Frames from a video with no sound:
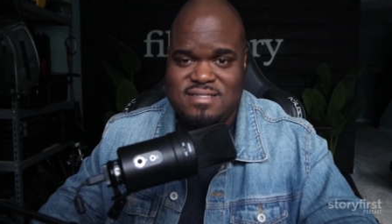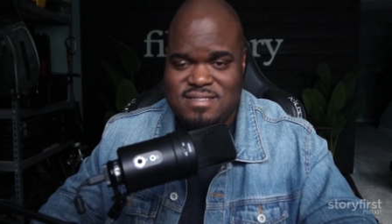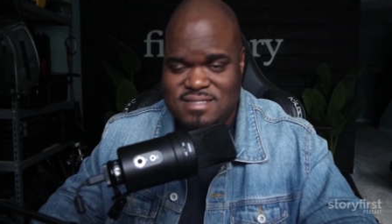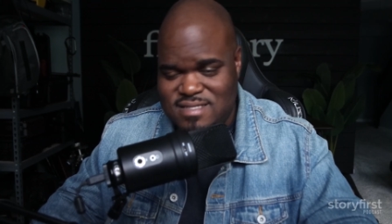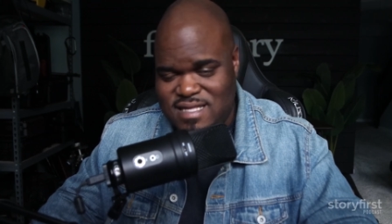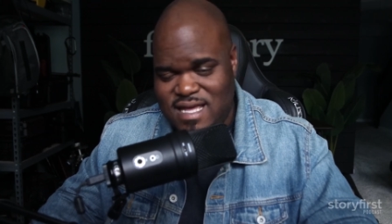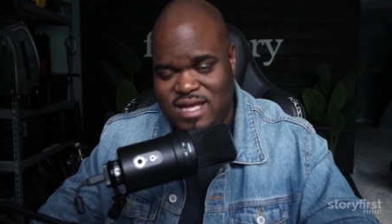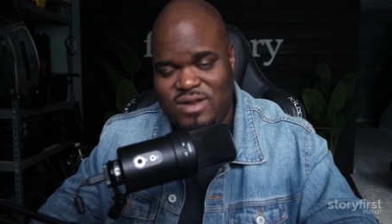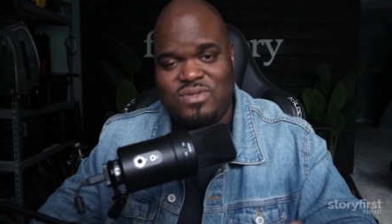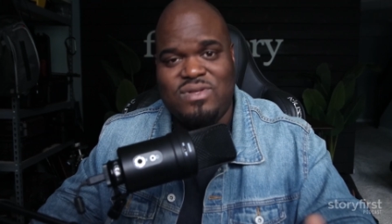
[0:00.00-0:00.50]

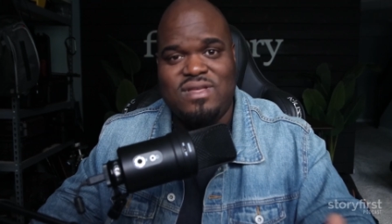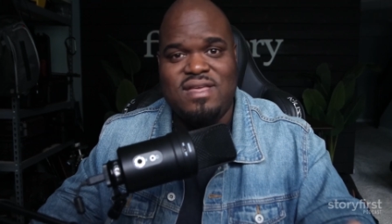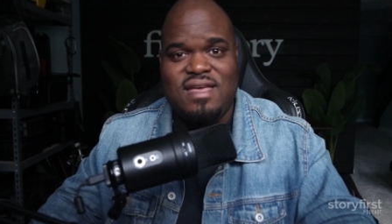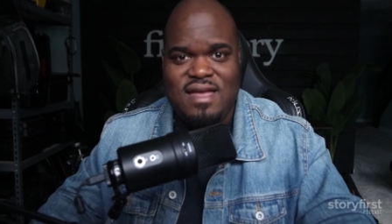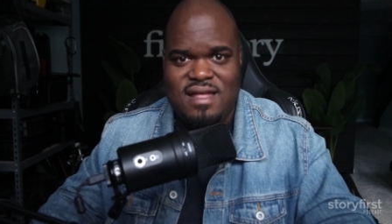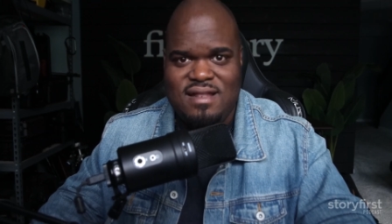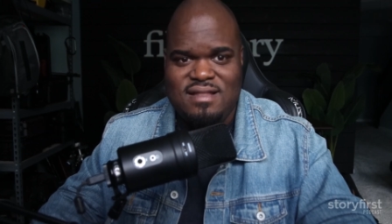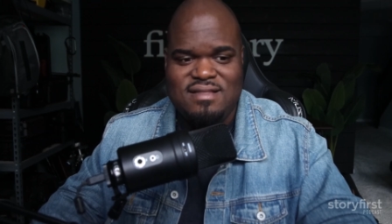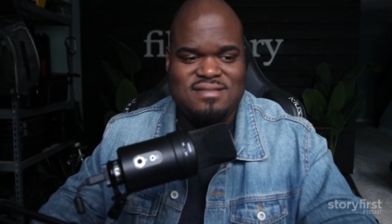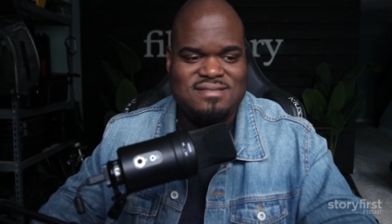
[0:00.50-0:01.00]
That'll
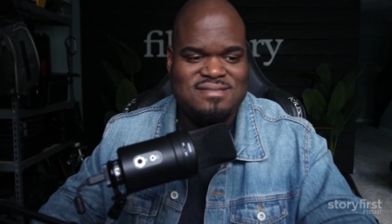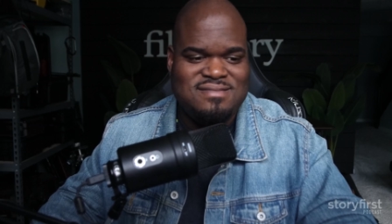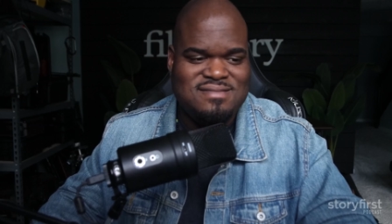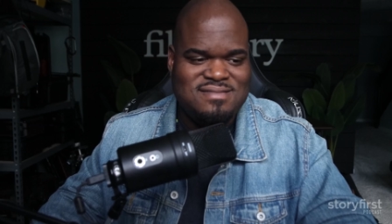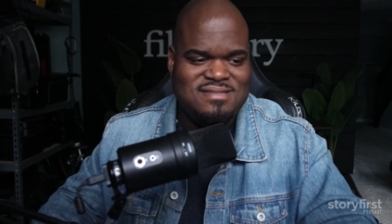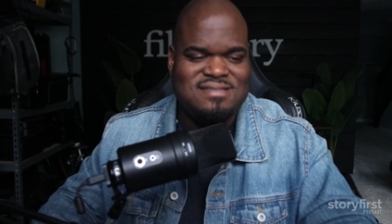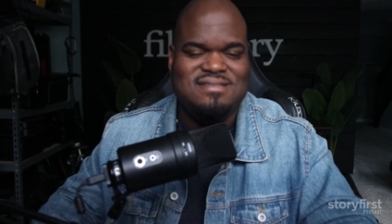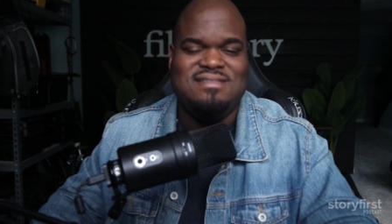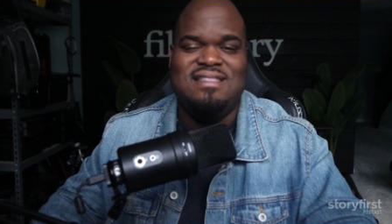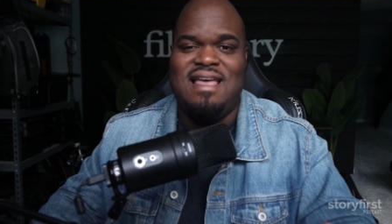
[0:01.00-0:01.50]
get
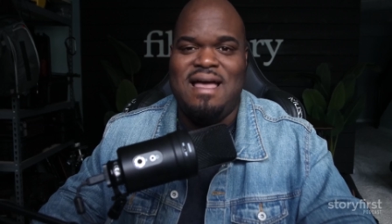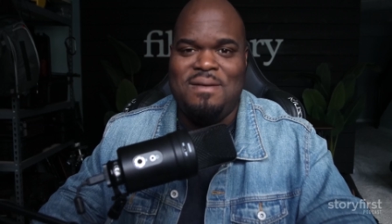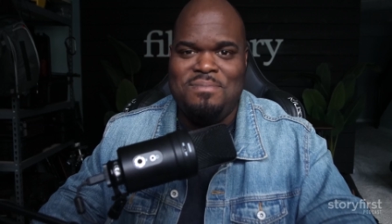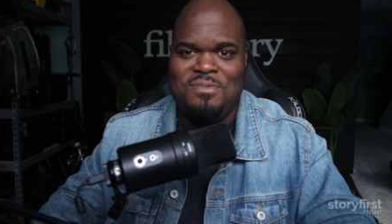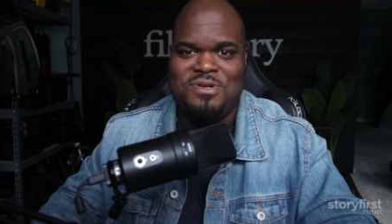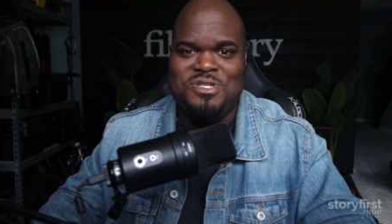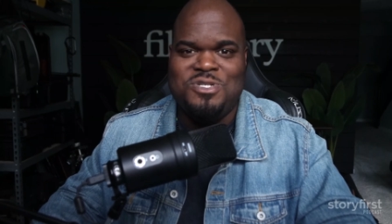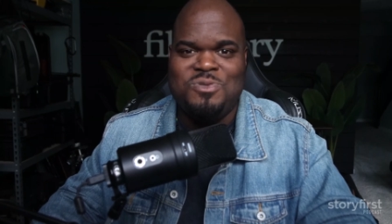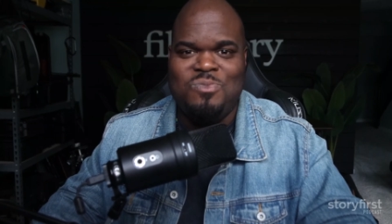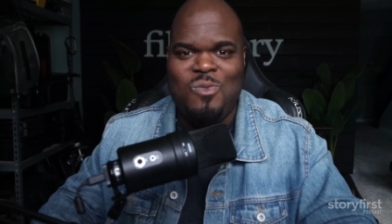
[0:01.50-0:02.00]
that
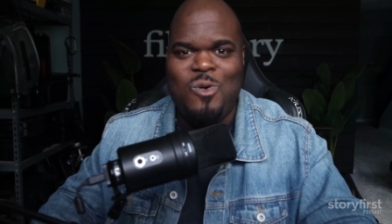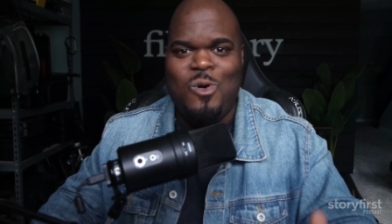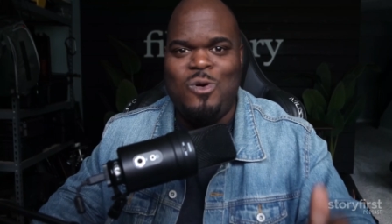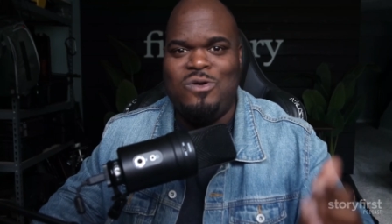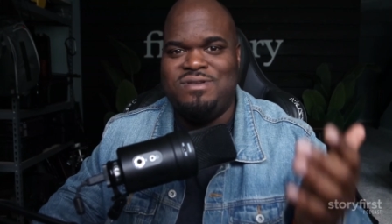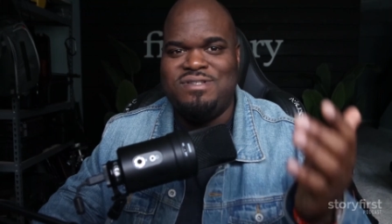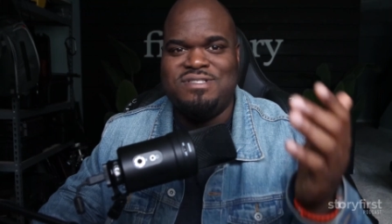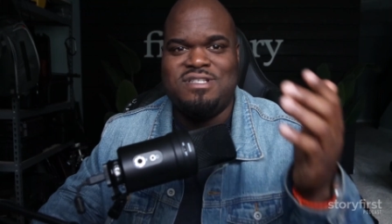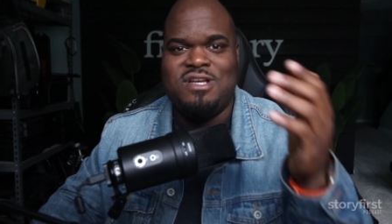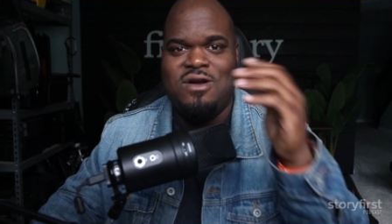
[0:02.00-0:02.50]
much more
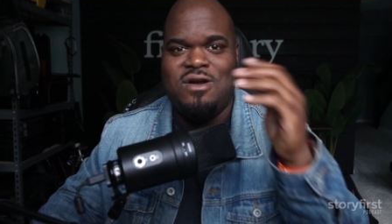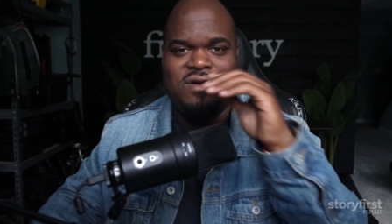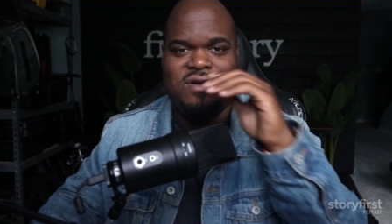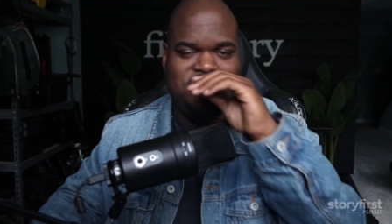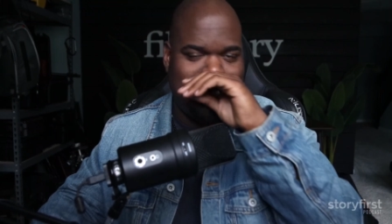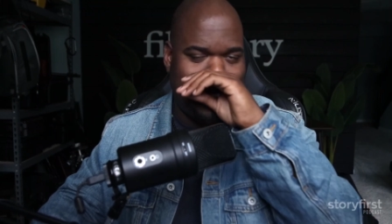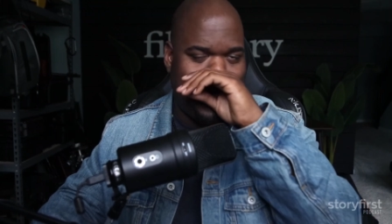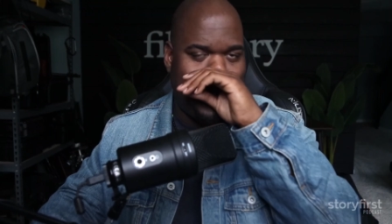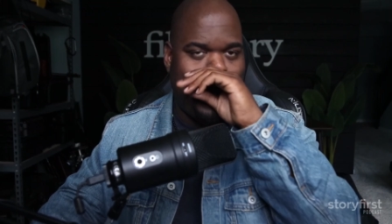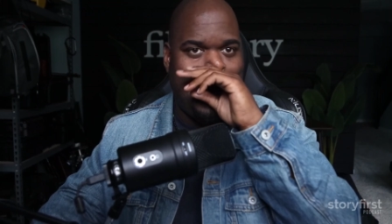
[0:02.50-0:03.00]

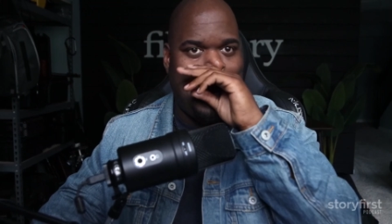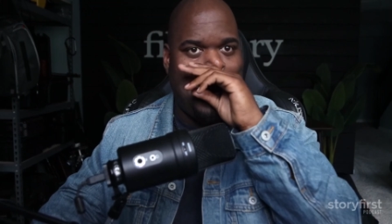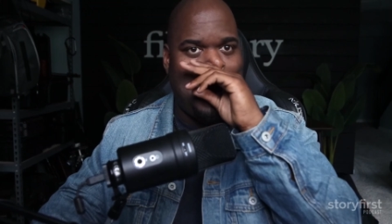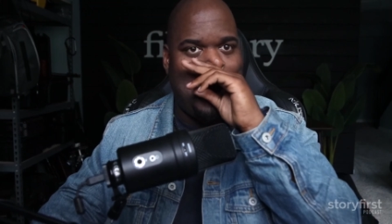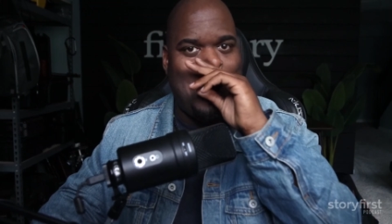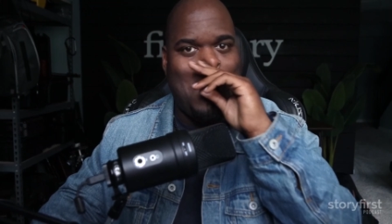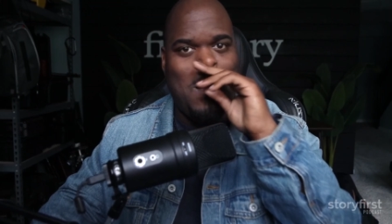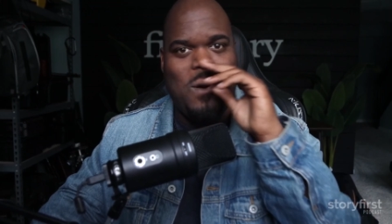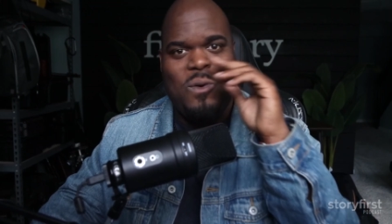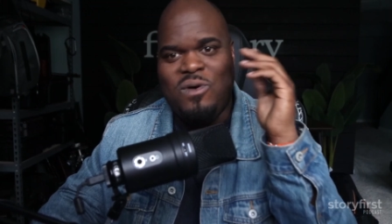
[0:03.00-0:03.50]
discouraging, right?
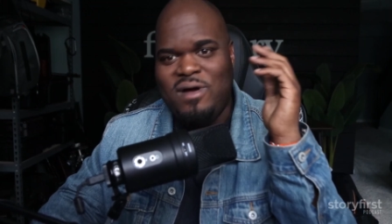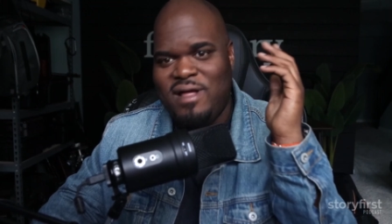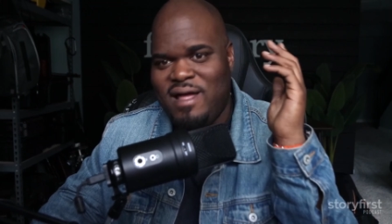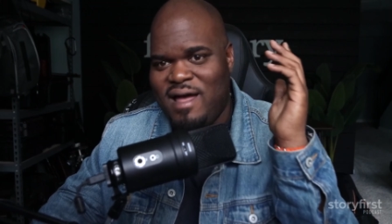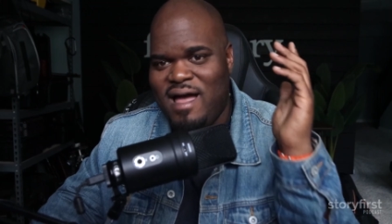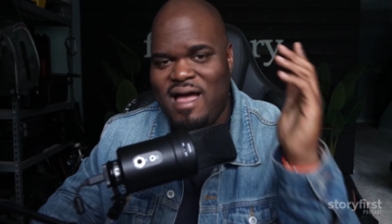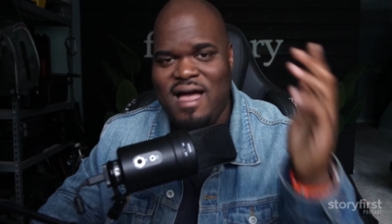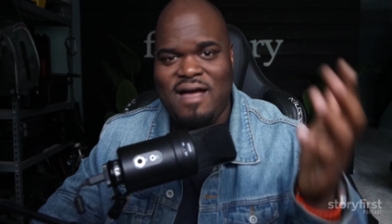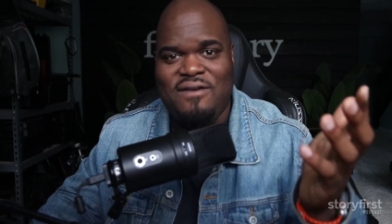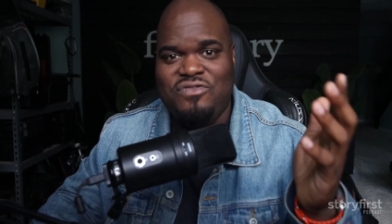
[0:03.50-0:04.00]
I
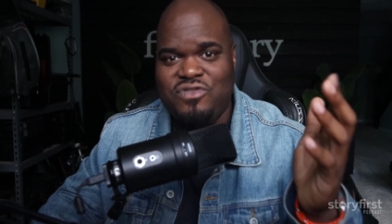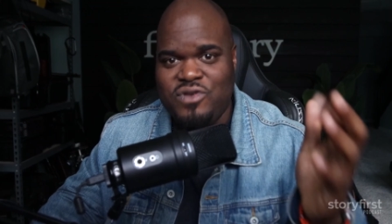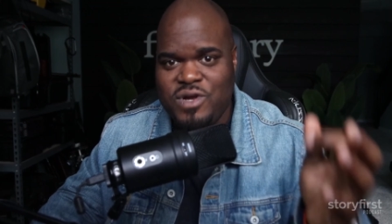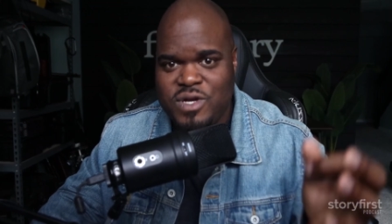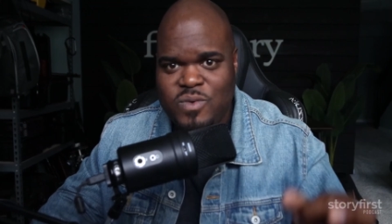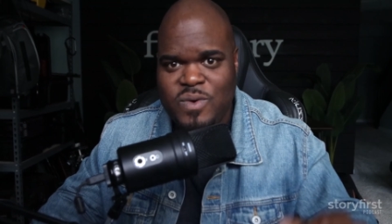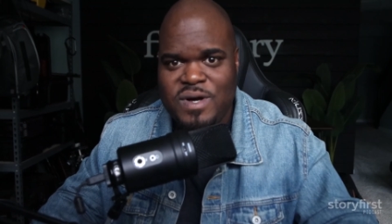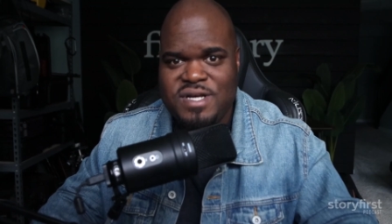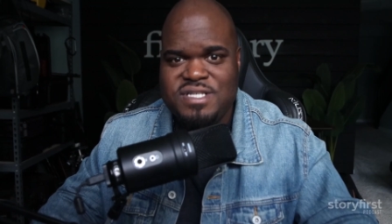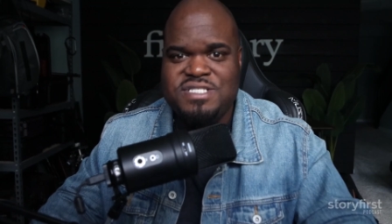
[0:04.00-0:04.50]
have 3
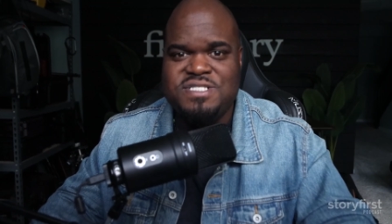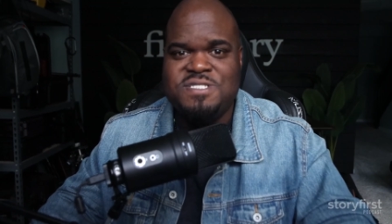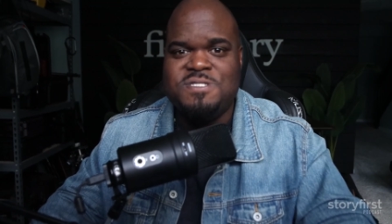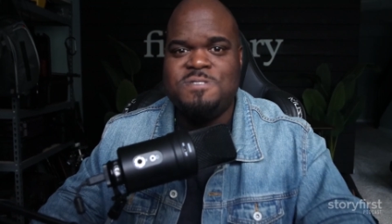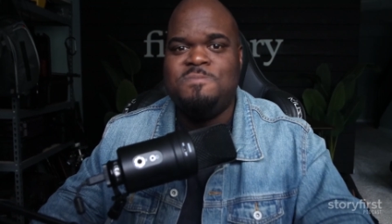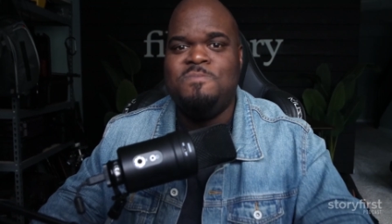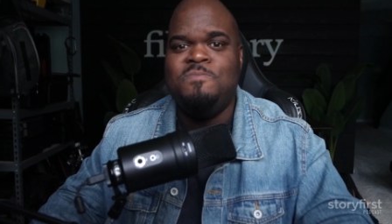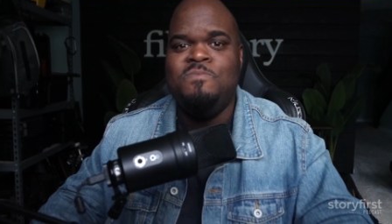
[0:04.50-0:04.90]
questions.